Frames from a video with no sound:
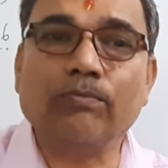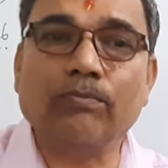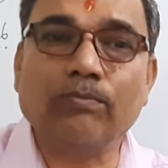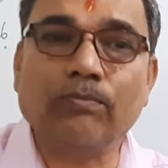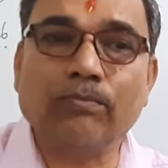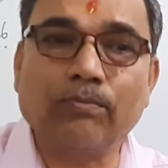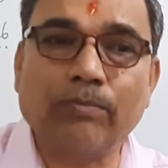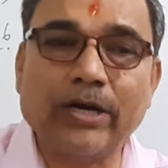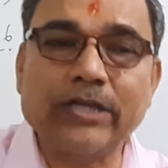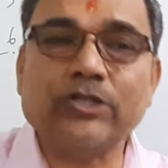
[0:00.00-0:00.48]

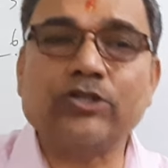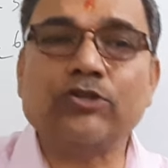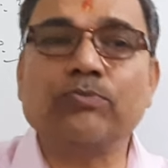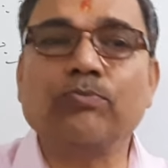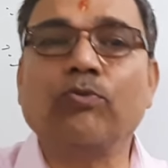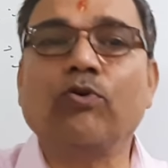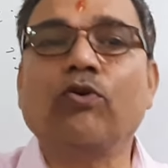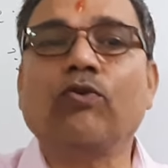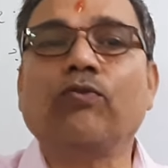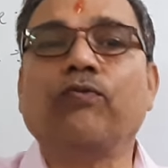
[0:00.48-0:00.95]
much
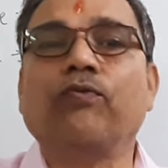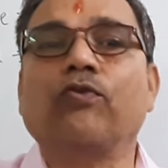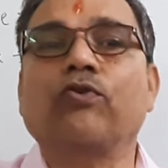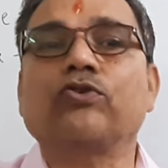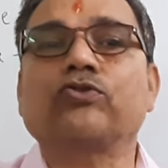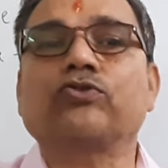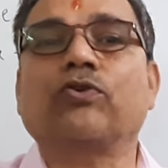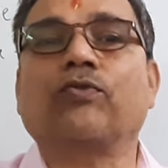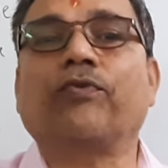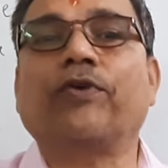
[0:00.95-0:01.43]
more
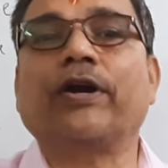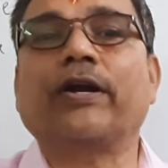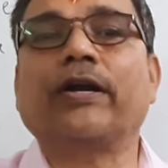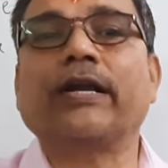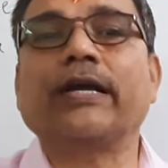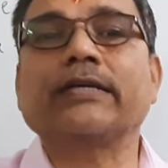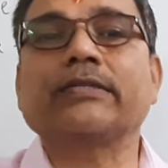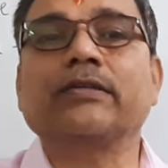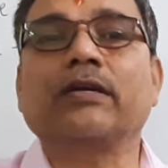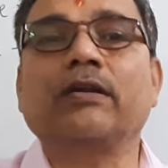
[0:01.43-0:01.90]
force of
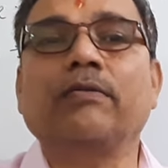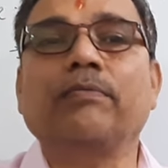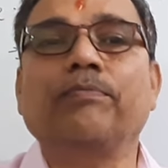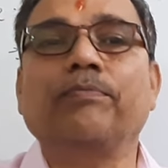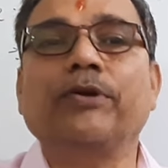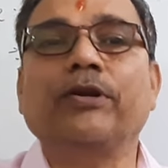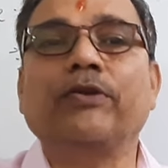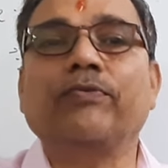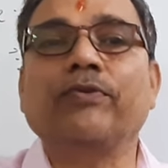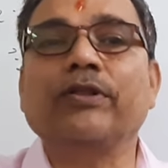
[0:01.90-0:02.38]
attraction
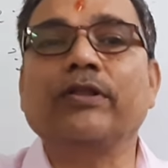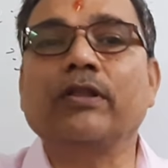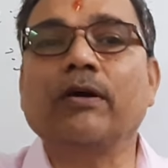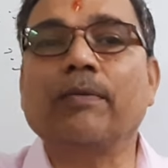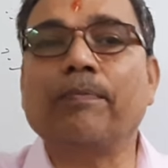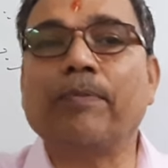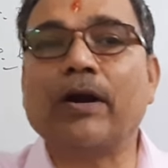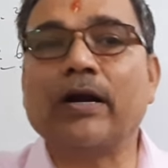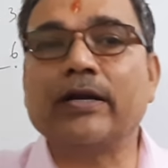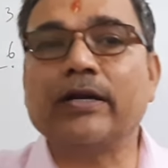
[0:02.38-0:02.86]
between the
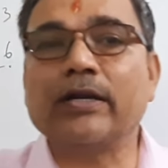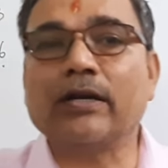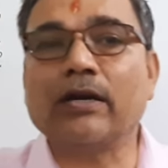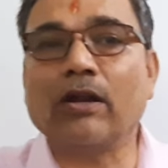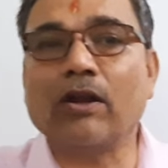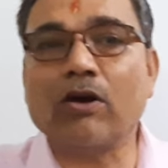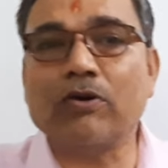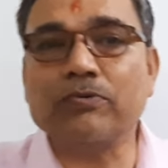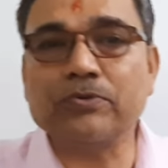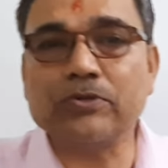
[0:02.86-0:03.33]

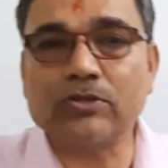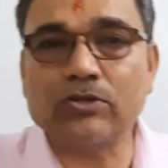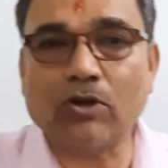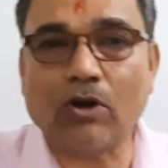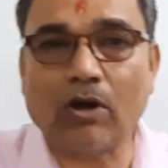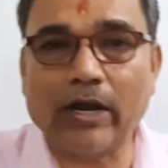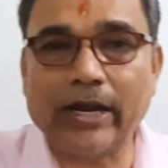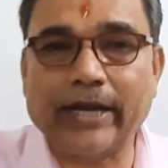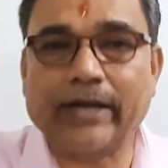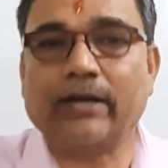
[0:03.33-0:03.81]
particle of
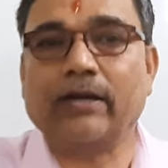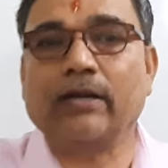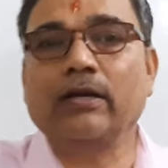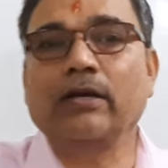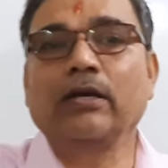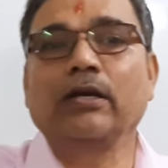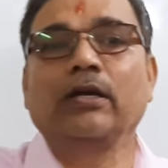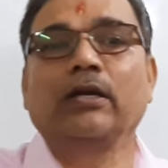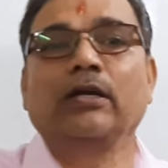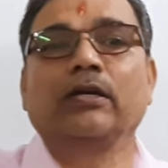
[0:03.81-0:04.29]

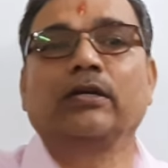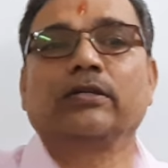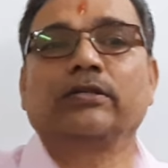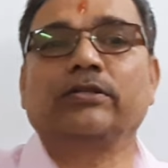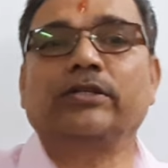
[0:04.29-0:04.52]
solid.